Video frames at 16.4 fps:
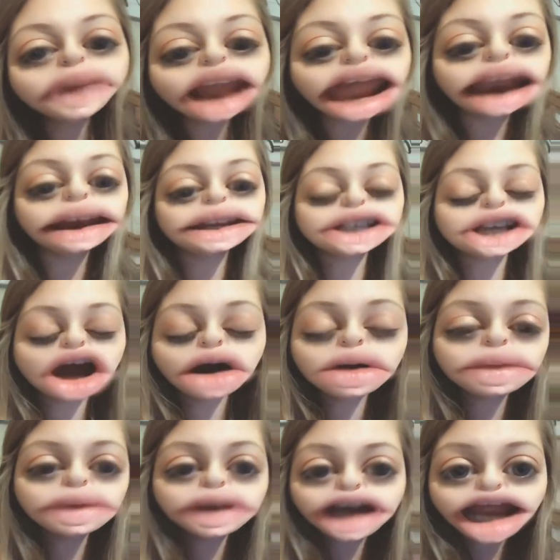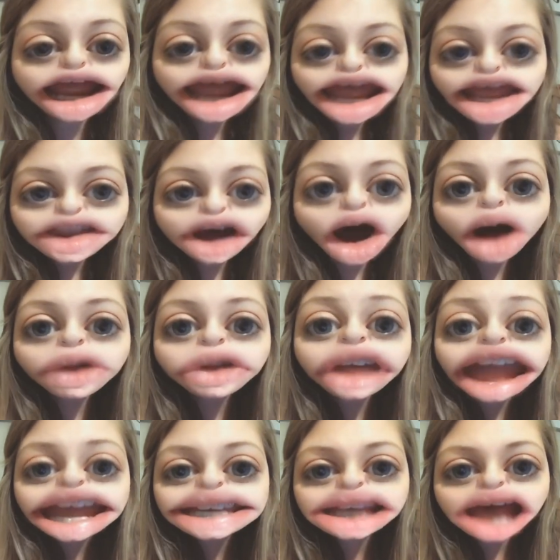And so the whole
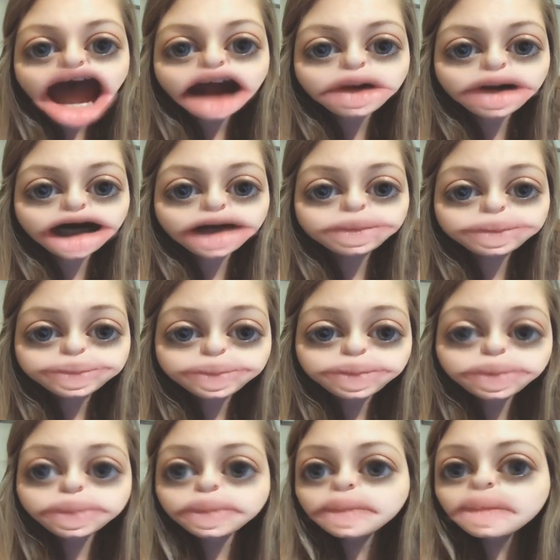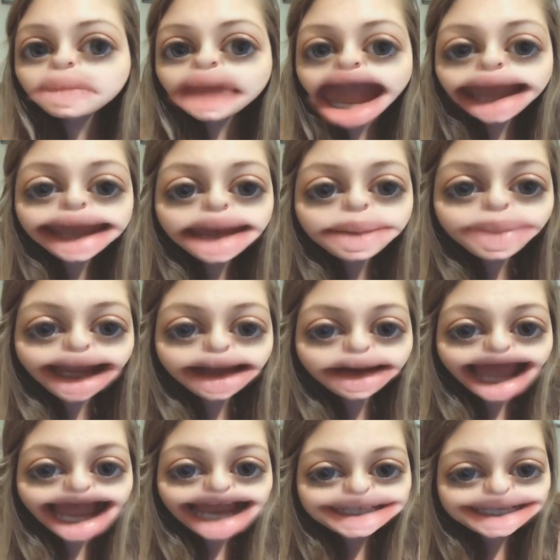thing is awkward. I get my
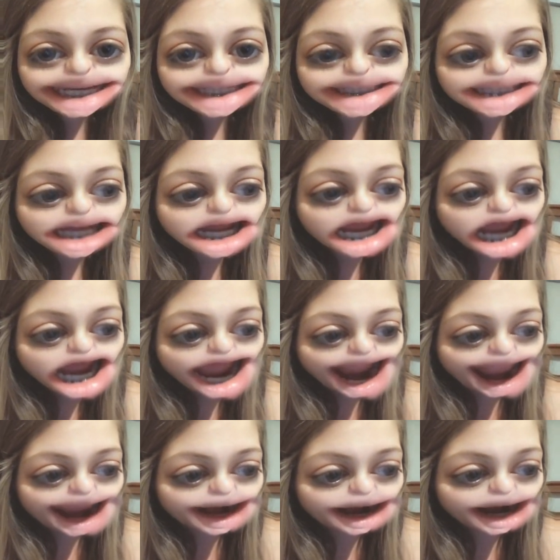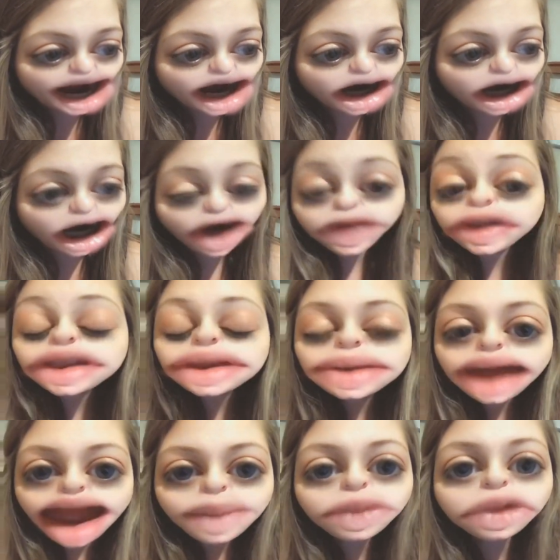glasses, and
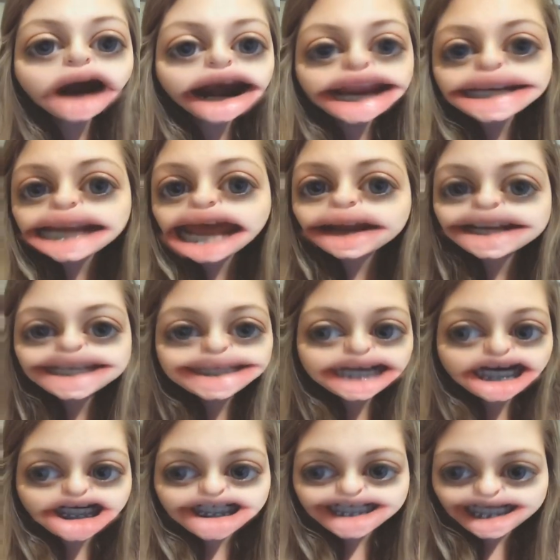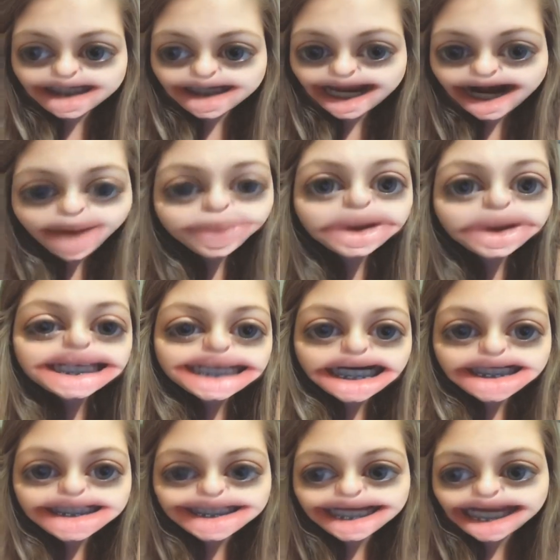I'm running down the stairs and up the
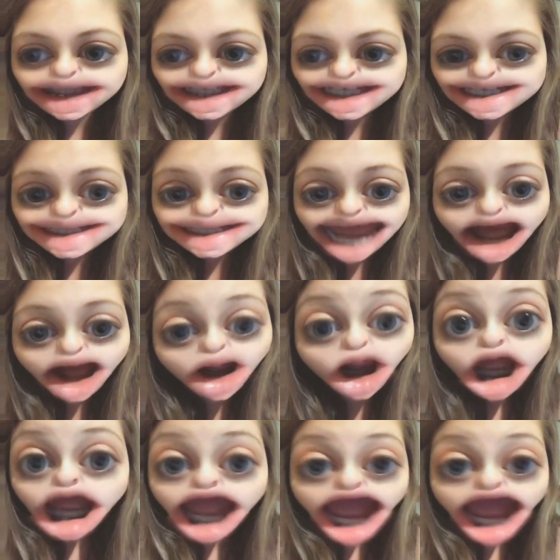stairs to get this towel.